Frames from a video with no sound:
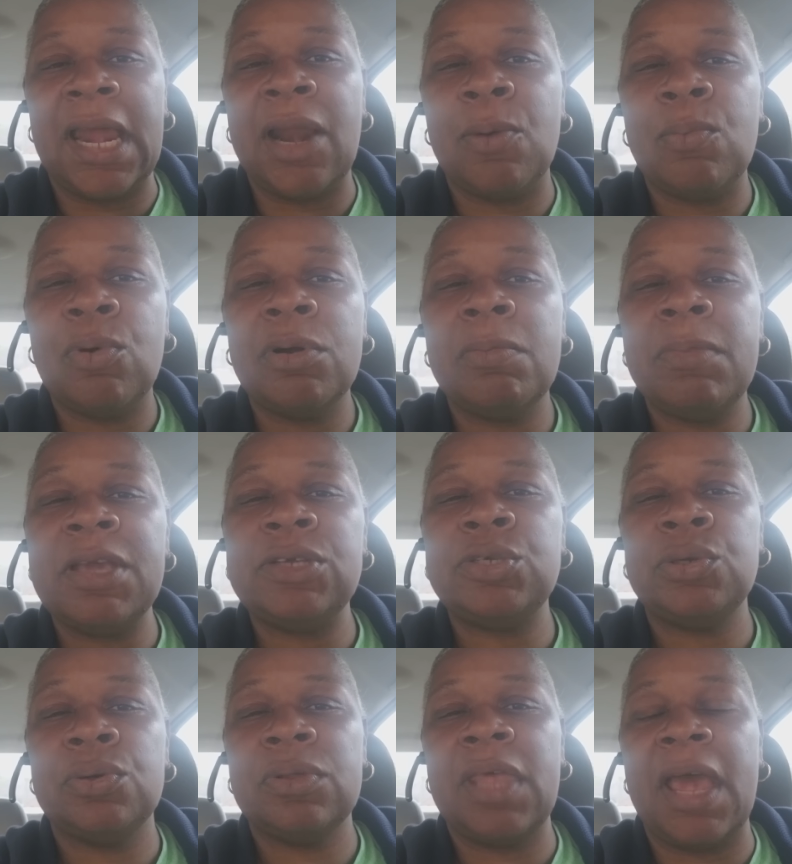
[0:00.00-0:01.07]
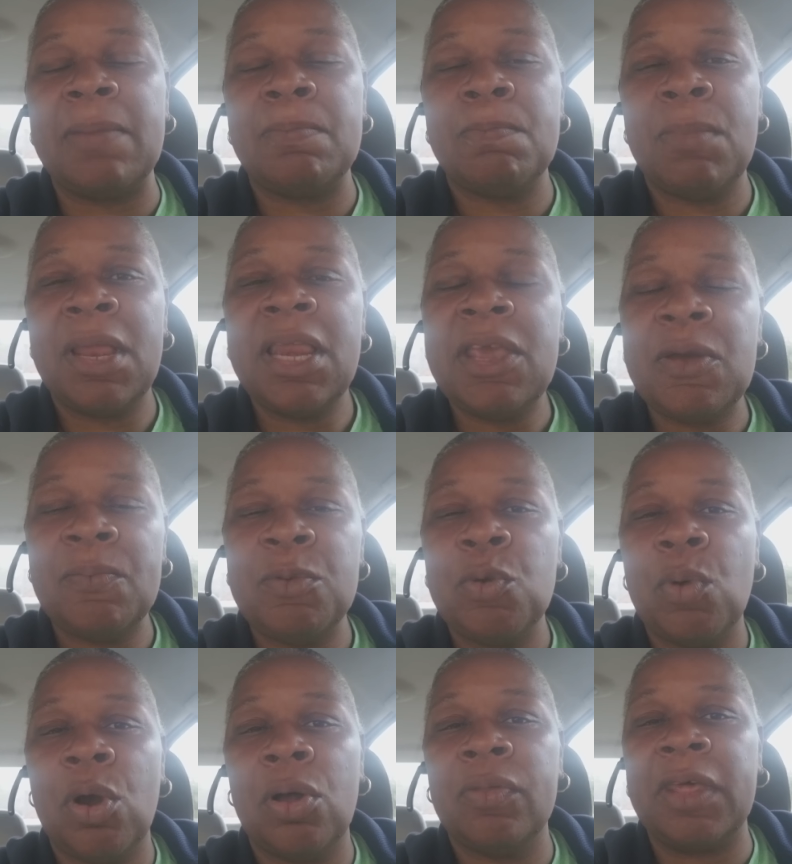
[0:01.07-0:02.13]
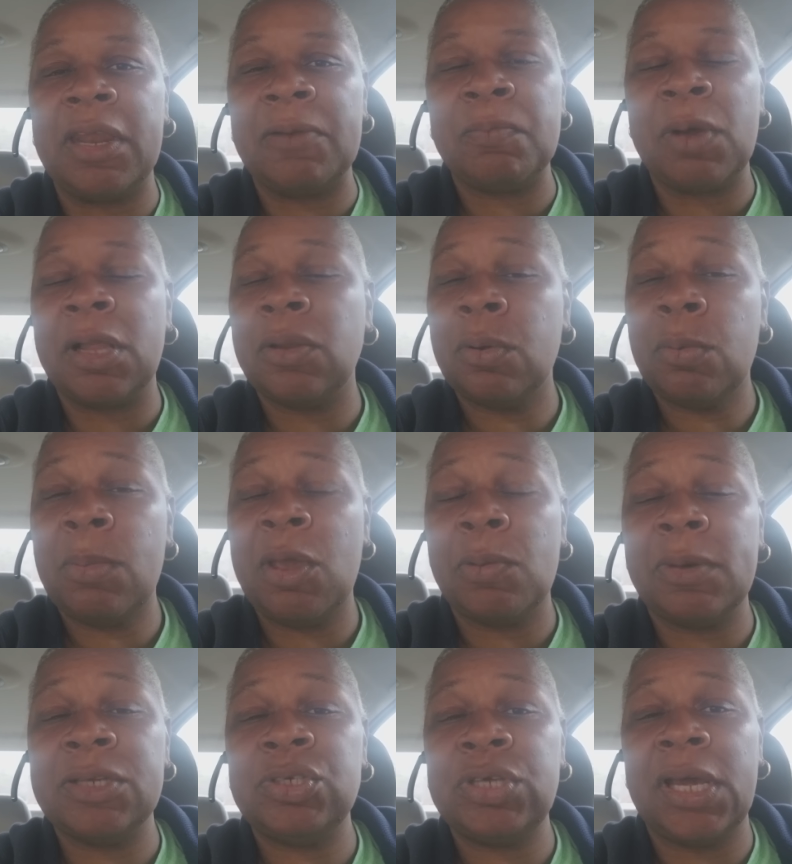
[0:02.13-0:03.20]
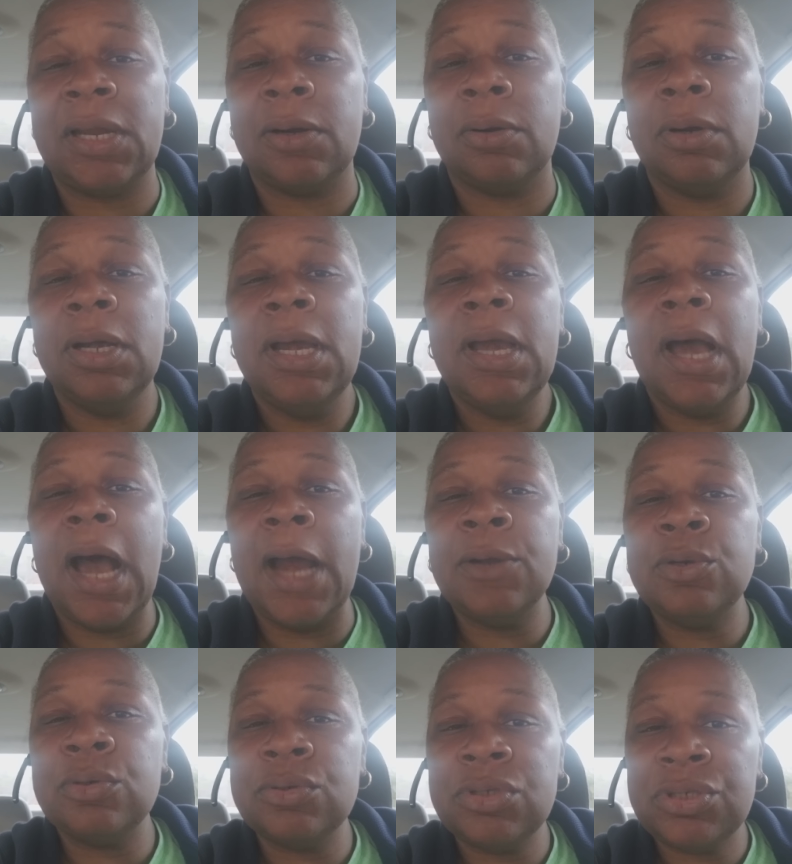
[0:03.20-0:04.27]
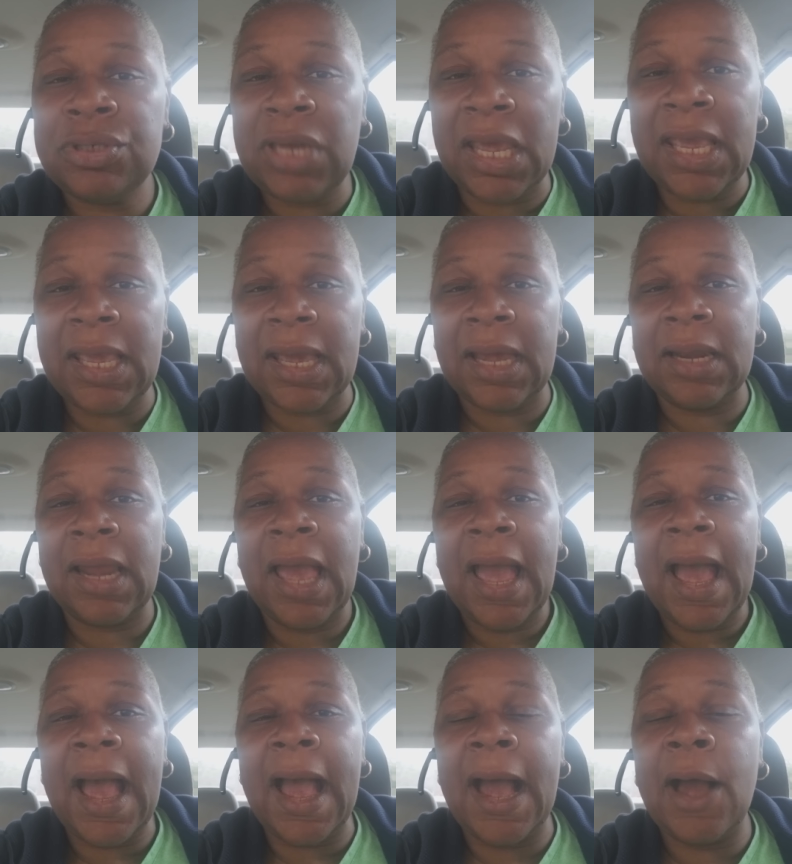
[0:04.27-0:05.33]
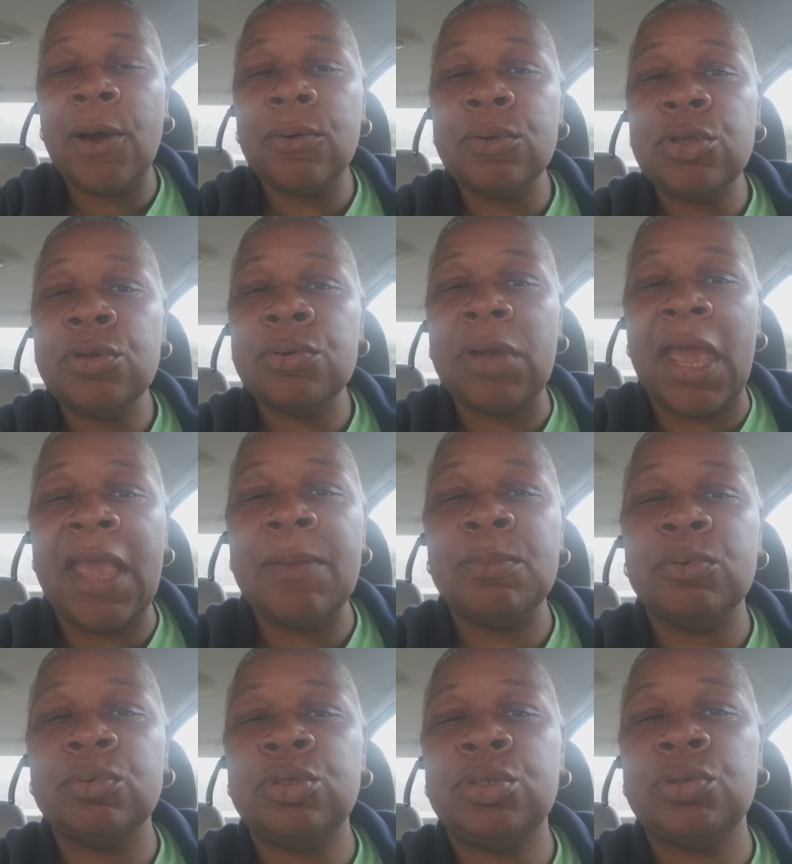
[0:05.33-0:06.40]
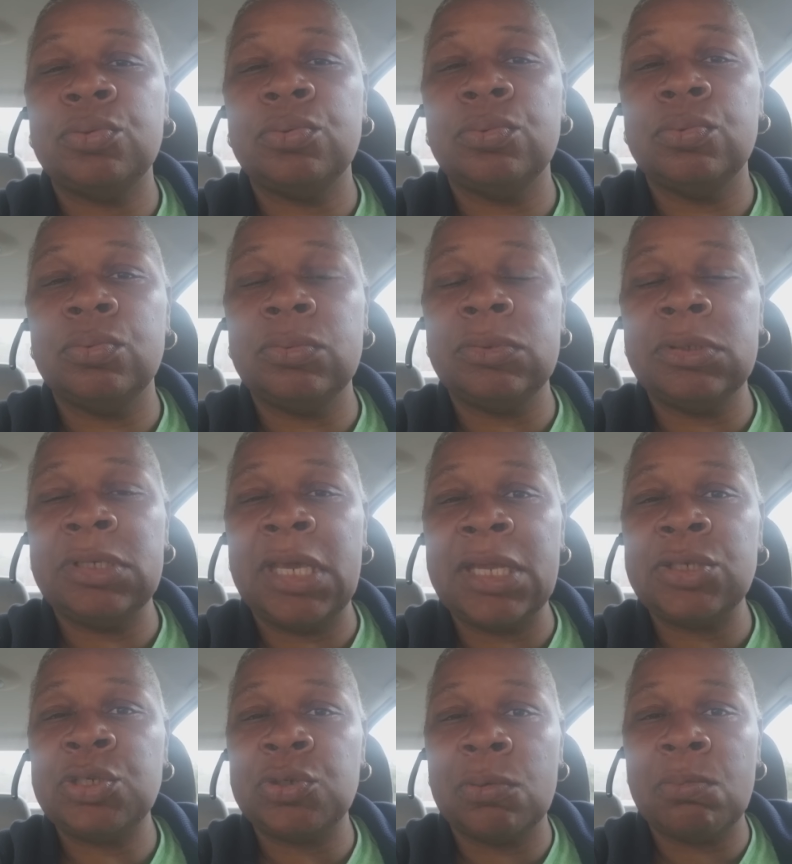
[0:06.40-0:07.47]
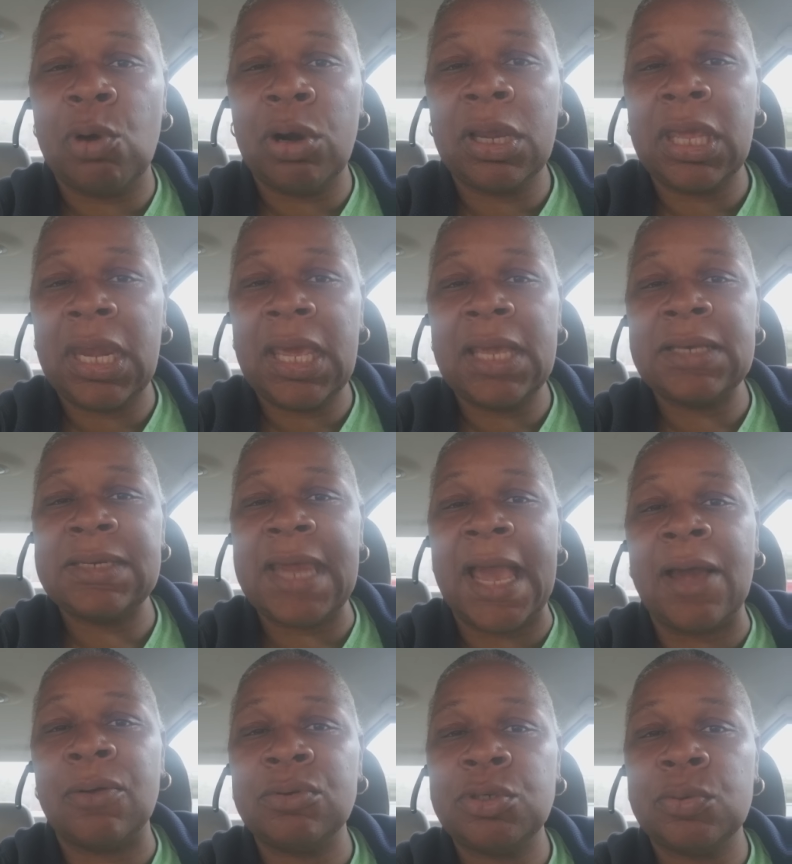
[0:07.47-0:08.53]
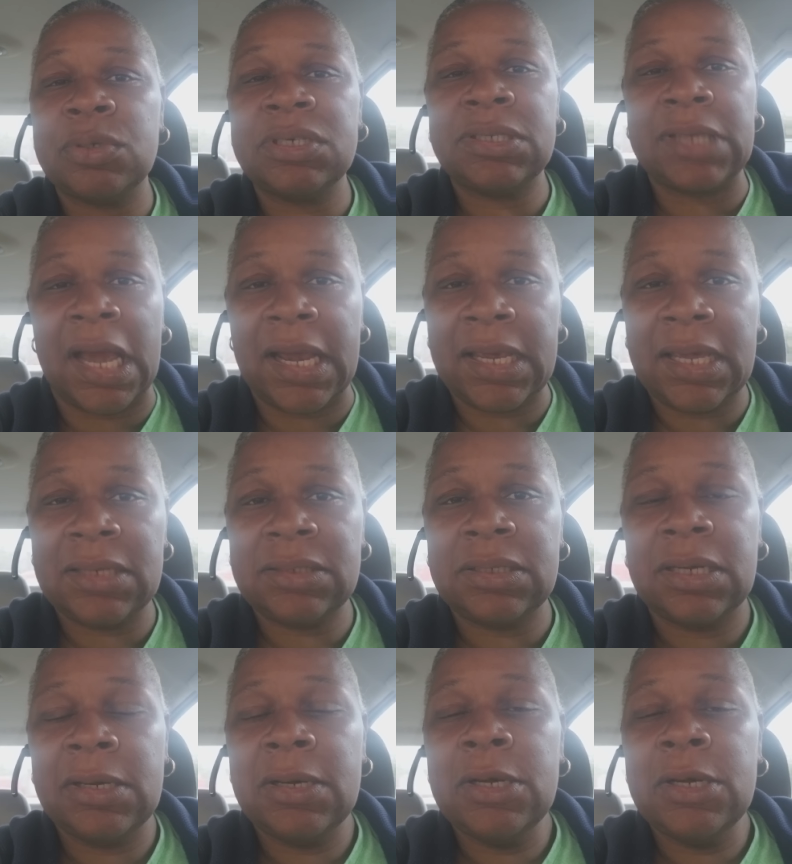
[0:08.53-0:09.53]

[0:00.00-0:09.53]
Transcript: And I want to make sure that many of you all that are following me on my channel understand how you're able to get your marketing down to a science